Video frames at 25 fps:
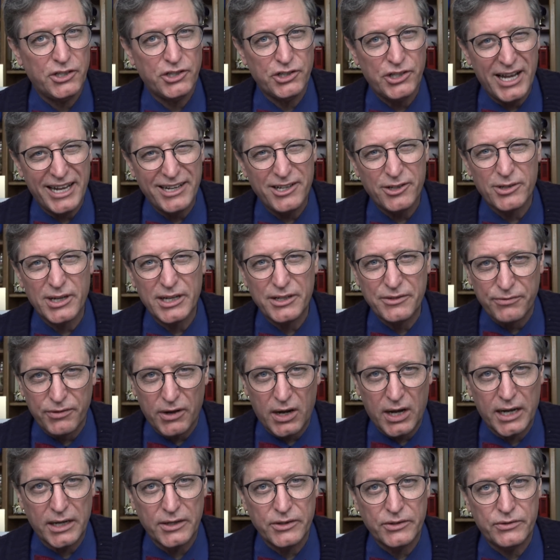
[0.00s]
Schneider
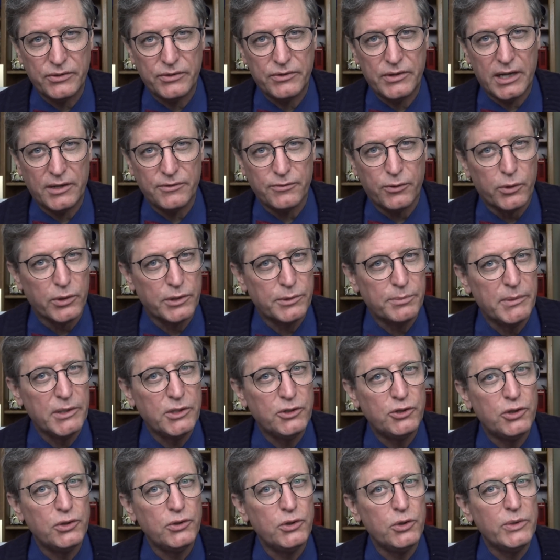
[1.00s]
advised that Forssmann
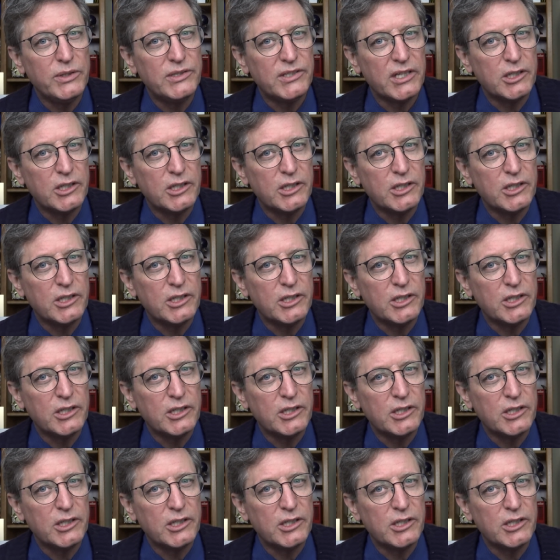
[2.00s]
should do his